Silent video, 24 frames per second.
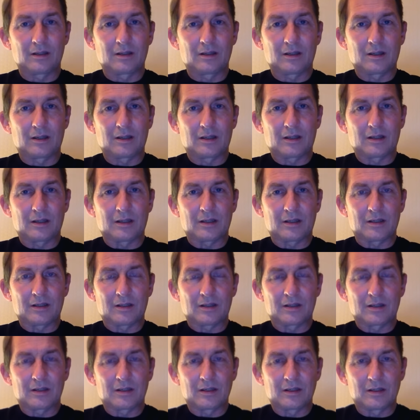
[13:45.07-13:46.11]
And
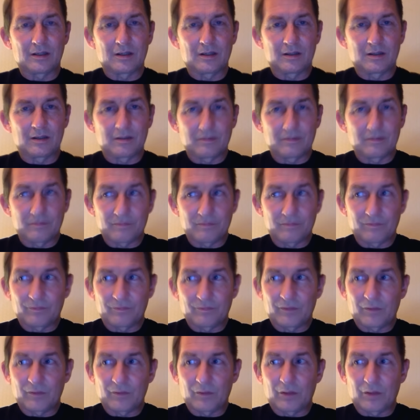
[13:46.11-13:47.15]

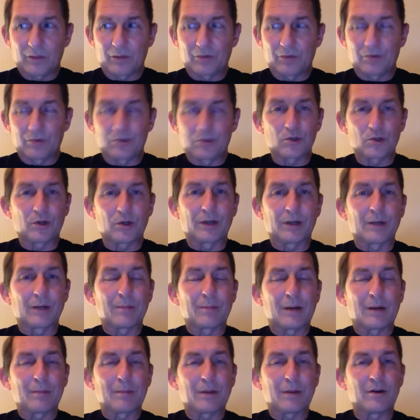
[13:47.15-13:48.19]
we were enjoying it.
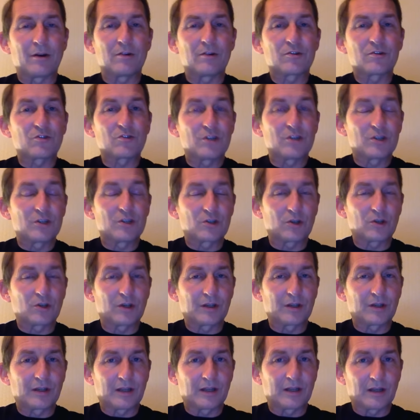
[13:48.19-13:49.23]
My parents were
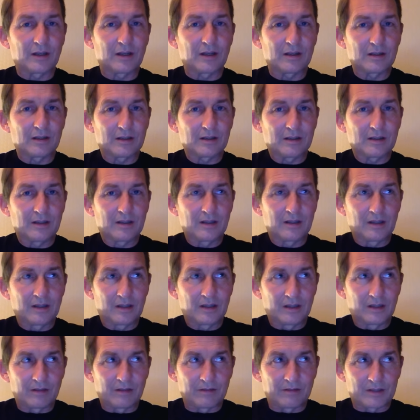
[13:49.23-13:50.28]
enjoying their
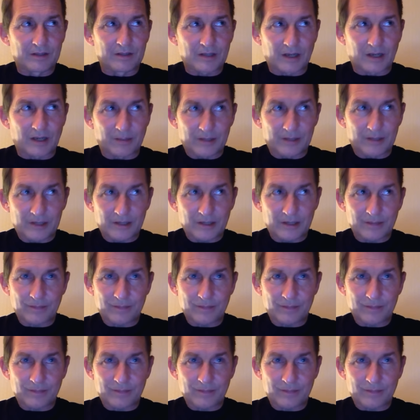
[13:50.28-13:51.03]
retirement.